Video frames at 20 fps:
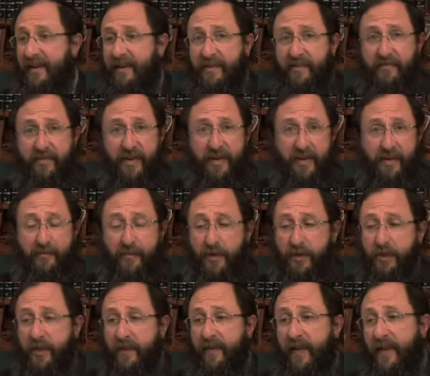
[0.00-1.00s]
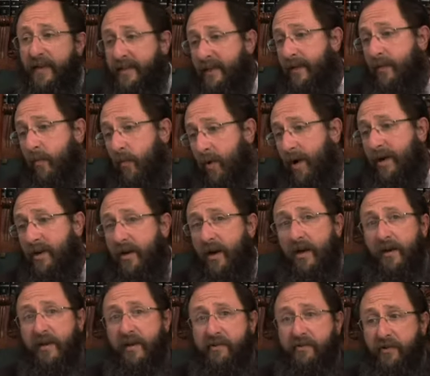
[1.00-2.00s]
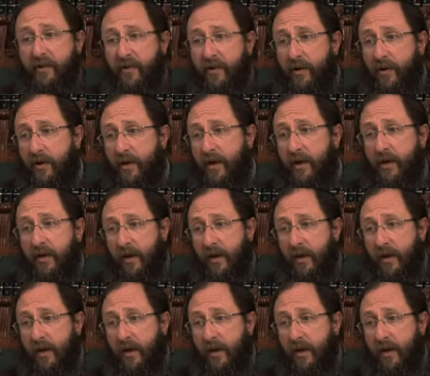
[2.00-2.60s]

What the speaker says: divine image, and they didn't want God here at all.